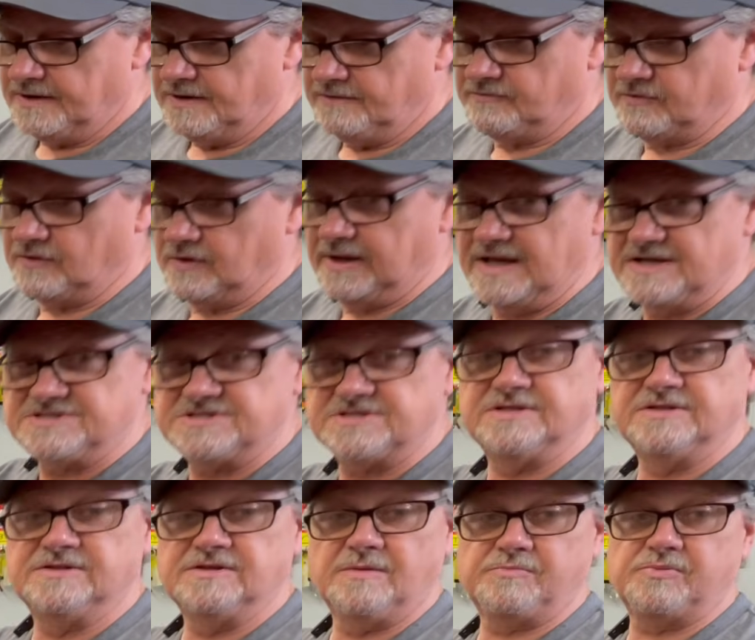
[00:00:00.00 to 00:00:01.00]
for less
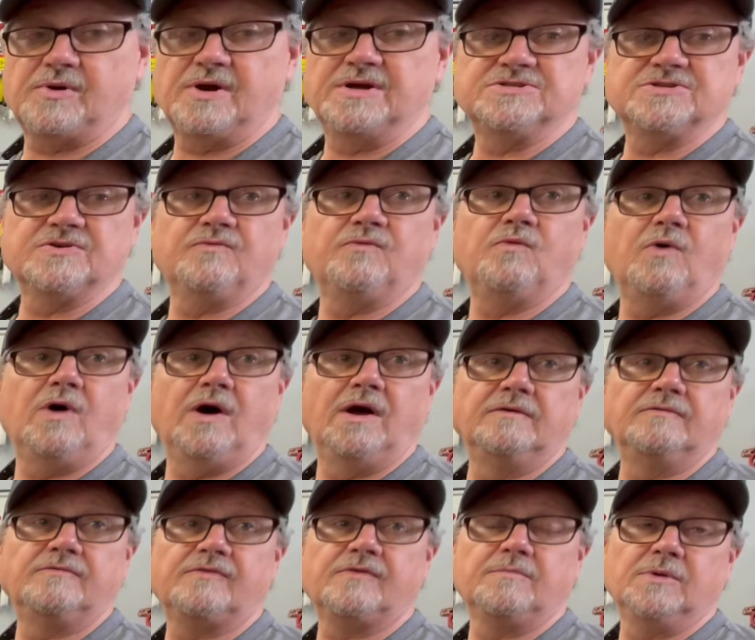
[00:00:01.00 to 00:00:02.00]
than the price of
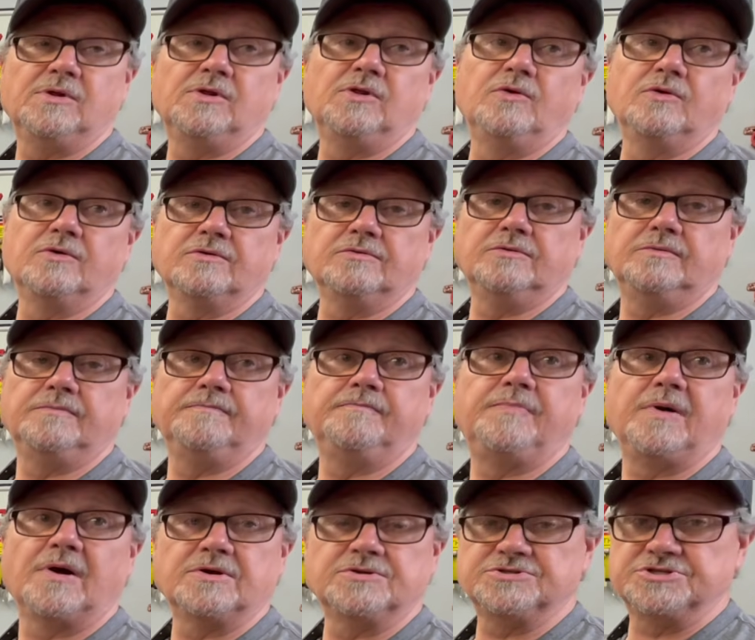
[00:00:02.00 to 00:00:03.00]
1 from a local
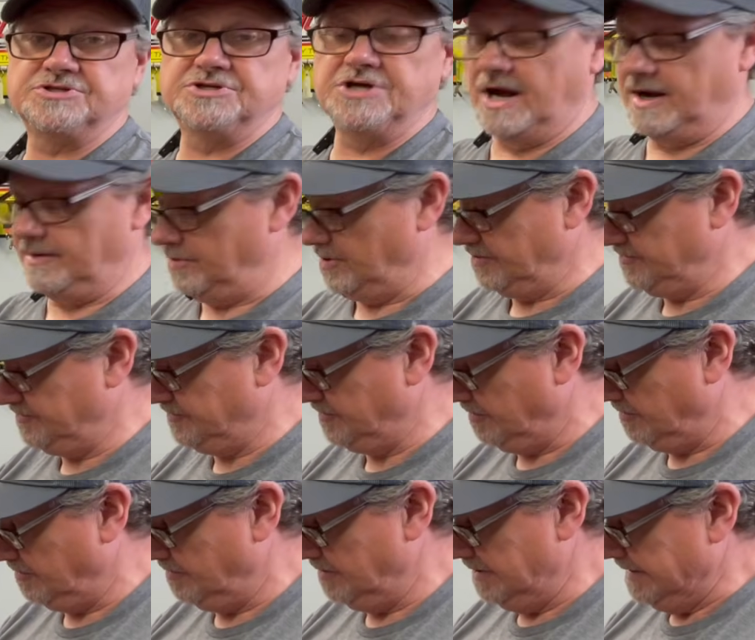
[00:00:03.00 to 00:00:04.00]
parts jobber.
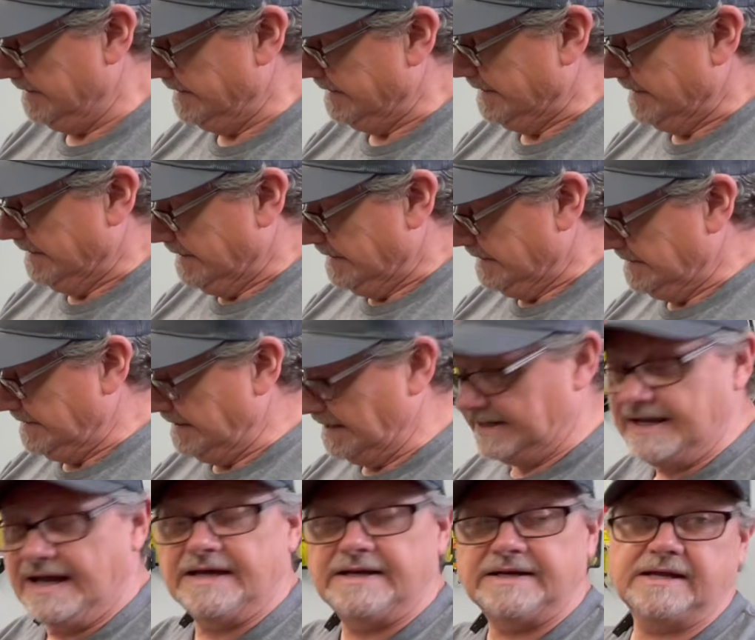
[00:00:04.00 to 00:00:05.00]
So you
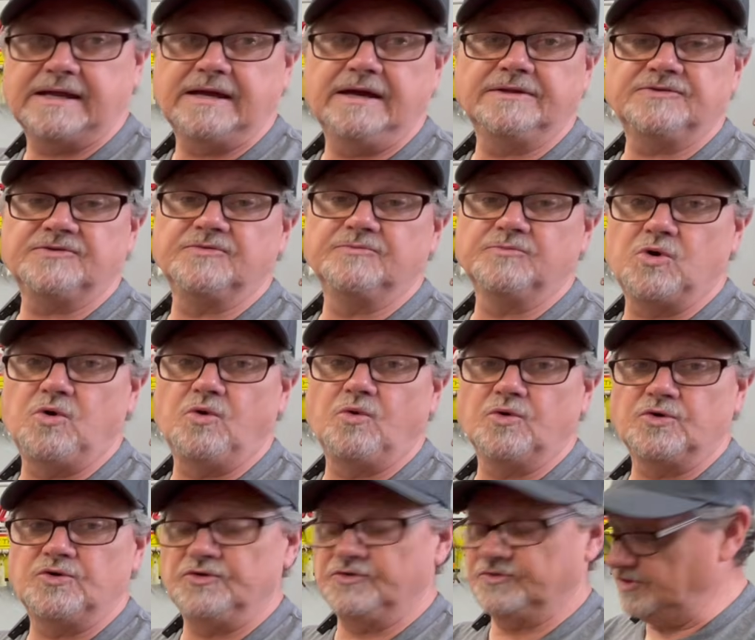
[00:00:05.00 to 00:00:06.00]
got to cut some
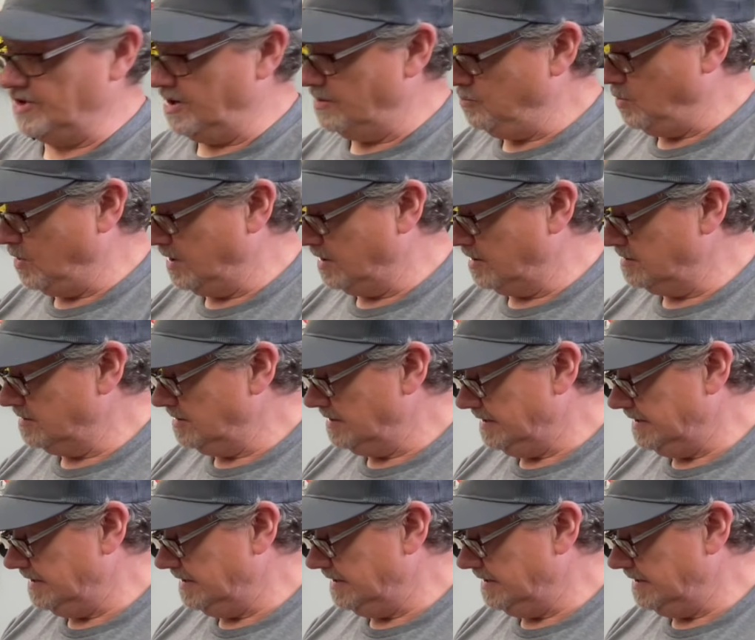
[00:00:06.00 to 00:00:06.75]
corners somewhere,